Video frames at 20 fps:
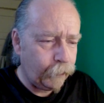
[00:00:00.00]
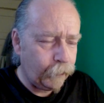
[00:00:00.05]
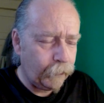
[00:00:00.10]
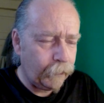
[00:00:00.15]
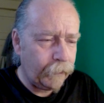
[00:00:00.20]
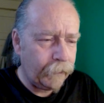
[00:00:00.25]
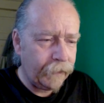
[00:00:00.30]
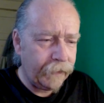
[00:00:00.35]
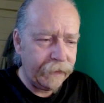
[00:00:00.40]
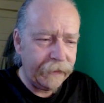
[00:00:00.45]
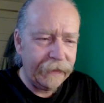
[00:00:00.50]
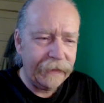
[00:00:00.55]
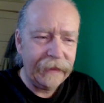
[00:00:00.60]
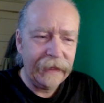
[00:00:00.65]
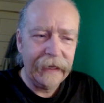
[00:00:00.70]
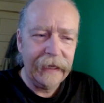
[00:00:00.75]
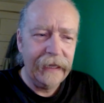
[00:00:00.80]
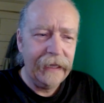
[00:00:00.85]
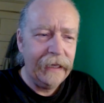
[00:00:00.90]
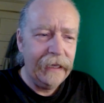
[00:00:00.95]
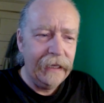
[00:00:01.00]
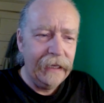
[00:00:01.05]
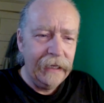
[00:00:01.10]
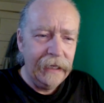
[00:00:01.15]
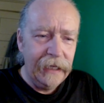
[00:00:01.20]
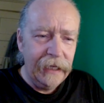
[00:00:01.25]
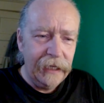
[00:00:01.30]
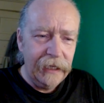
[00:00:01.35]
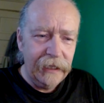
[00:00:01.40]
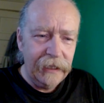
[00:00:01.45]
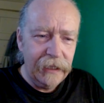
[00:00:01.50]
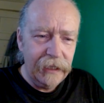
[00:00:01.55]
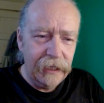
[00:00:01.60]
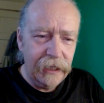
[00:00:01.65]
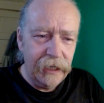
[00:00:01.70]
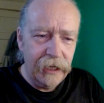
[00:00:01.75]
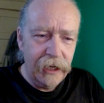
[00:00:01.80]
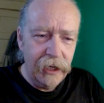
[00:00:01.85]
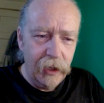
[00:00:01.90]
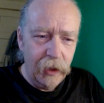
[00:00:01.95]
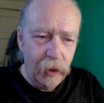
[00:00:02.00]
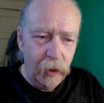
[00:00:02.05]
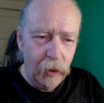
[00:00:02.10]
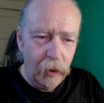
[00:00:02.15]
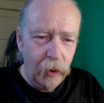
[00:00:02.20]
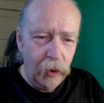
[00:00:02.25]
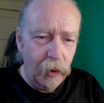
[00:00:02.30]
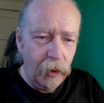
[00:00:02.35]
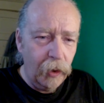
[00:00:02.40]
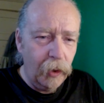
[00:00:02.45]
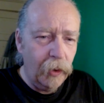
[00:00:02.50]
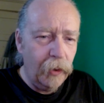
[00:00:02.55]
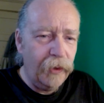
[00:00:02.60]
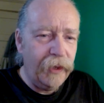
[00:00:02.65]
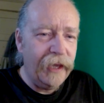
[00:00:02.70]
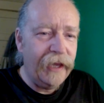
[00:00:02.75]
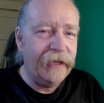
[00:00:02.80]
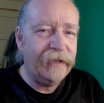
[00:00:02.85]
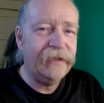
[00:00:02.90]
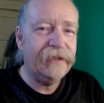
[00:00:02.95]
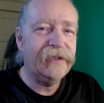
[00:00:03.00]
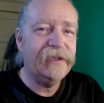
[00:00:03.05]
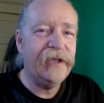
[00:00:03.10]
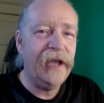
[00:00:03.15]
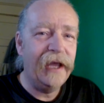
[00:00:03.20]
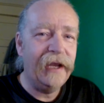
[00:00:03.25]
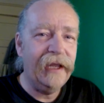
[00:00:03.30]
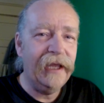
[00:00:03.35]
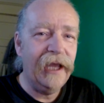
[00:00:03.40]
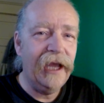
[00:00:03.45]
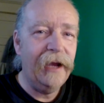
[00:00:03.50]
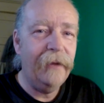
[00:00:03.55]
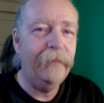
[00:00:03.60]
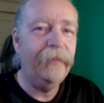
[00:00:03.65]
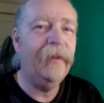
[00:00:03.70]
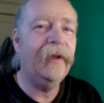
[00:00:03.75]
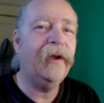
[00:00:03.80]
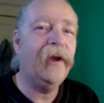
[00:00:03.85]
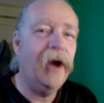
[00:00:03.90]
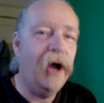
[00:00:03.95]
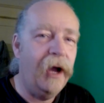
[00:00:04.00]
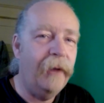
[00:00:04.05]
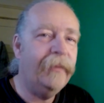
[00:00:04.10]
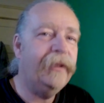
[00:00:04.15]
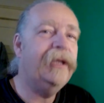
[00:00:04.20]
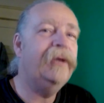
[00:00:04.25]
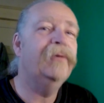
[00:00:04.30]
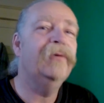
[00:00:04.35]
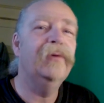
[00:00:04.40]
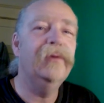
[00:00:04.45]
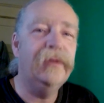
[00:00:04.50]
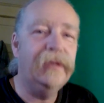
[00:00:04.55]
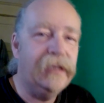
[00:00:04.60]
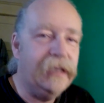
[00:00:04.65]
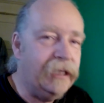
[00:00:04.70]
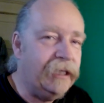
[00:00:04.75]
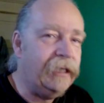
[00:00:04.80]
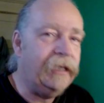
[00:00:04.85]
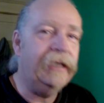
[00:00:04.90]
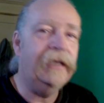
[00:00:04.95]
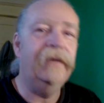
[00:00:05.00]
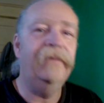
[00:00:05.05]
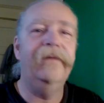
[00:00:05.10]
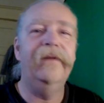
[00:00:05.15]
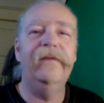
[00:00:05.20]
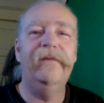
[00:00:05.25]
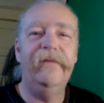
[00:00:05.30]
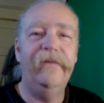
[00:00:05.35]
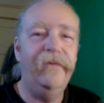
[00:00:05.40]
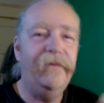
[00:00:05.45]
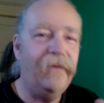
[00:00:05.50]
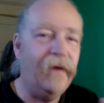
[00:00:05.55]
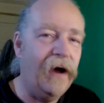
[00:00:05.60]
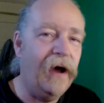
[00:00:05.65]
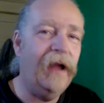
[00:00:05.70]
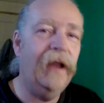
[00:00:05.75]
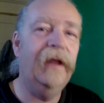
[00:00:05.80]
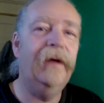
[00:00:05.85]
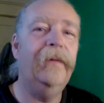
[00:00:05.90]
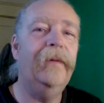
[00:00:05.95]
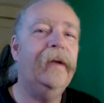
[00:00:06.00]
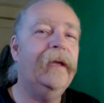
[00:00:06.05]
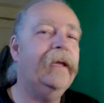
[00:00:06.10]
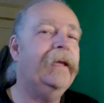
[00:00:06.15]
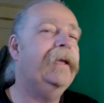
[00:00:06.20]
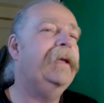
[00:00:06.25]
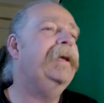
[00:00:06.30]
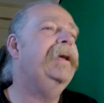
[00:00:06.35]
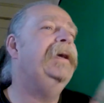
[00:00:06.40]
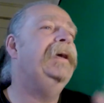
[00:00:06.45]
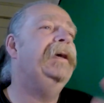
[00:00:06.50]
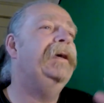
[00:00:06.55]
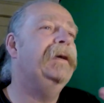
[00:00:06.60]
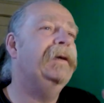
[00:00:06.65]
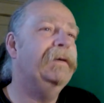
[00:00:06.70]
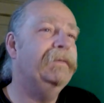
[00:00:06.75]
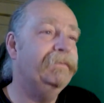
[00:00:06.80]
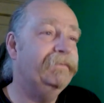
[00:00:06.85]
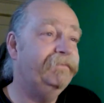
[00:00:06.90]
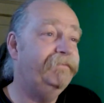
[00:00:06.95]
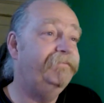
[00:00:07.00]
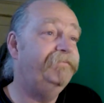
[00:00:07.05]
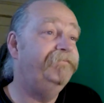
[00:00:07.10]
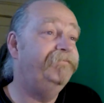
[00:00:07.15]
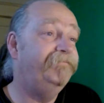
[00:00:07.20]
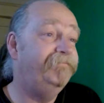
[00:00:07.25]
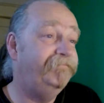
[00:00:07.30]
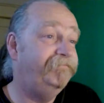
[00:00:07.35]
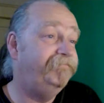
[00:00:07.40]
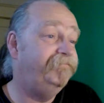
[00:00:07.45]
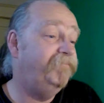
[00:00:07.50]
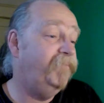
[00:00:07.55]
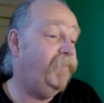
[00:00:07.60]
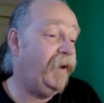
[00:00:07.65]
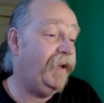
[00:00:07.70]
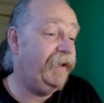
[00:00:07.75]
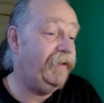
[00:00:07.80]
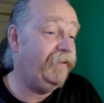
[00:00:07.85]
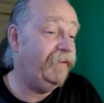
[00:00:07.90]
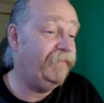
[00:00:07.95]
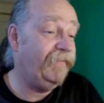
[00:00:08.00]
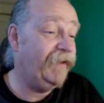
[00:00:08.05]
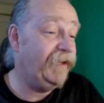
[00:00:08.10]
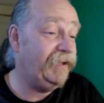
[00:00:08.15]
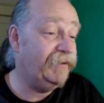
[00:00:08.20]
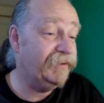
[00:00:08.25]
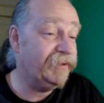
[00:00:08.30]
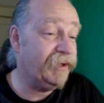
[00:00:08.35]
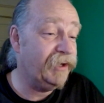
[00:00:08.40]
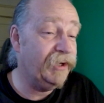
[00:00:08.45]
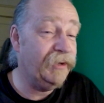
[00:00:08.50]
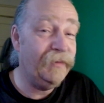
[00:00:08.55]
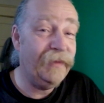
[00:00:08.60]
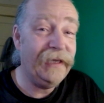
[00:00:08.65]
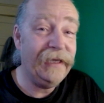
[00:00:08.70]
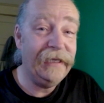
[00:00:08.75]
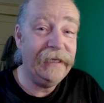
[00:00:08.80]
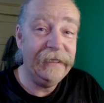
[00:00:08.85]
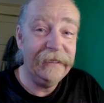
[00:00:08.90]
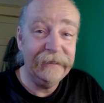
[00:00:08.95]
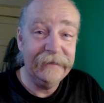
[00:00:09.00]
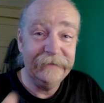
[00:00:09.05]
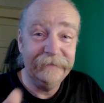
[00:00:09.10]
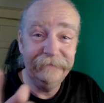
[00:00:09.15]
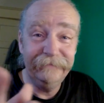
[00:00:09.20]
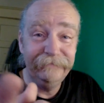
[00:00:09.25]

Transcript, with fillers: forfeited the argument. No, that's setting up the comedy routine of the following uh, way the video is going to be. In